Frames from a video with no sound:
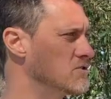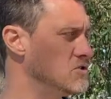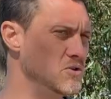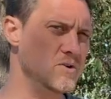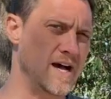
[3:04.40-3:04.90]

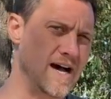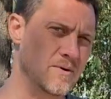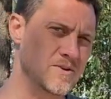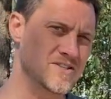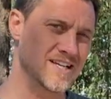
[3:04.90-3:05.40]
2
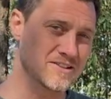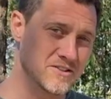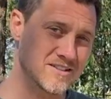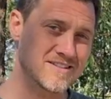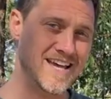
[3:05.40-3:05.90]
hours I
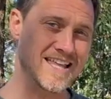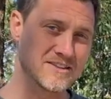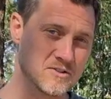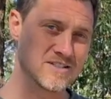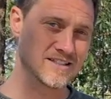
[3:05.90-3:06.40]
looked and
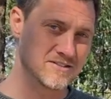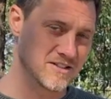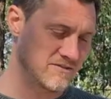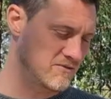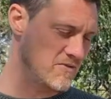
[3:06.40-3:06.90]
looked and
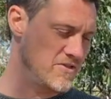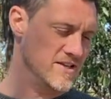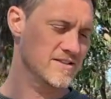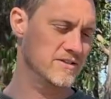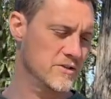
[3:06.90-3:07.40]
looked for
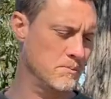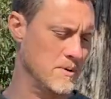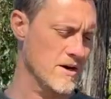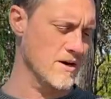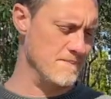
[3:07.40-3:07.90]
this little
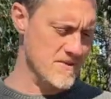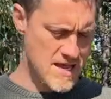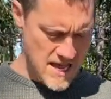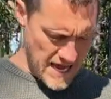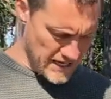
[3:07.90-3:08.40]
part,
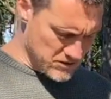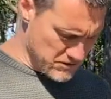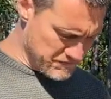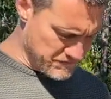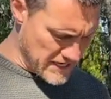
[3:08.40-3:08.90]
and I
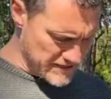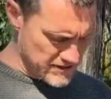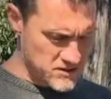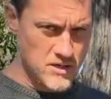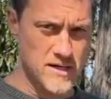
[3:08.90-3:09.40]
couldn't find
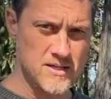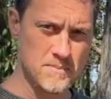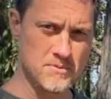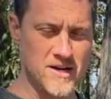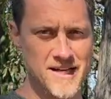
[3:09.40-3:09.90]
it. So I
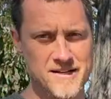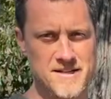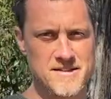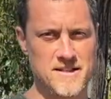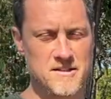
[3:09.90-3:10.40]
prayed and I
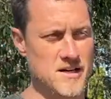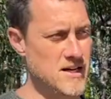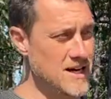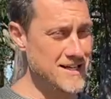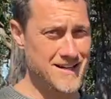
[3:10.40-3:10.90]
said,
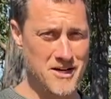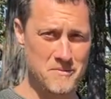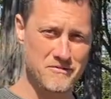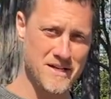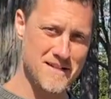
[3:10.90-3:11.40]
God, I need
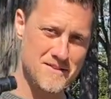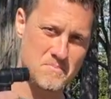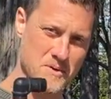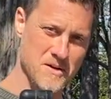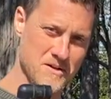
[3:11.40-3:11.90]
help finding this
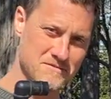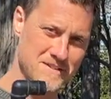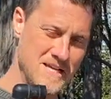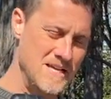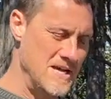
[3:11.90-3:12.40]
part.
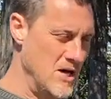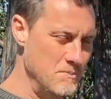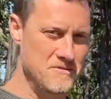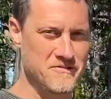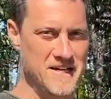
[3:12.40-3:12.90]
Help
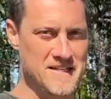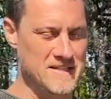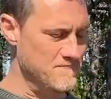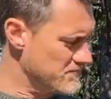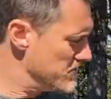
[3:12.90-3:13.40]
me find
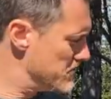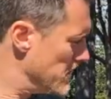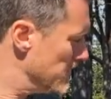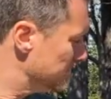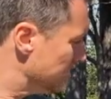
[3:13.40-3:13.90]
it.
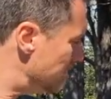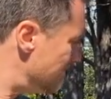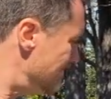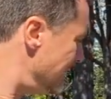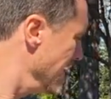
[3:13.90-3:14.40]
So
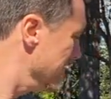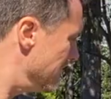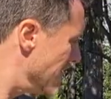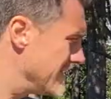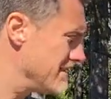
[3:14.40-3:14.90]
I
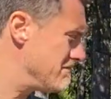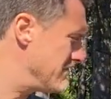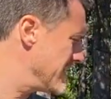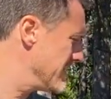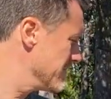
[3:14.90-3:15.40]
finally
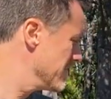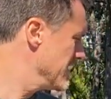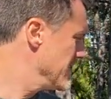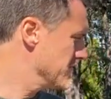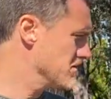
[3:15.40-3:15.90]
found
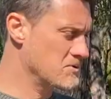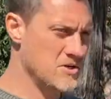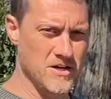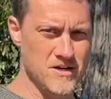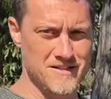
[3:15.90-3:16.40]
some
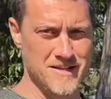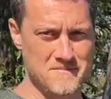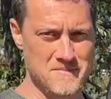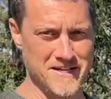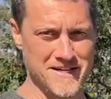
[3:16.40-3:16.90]
cars like
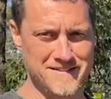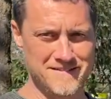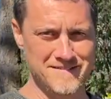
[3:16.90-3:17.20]
mine,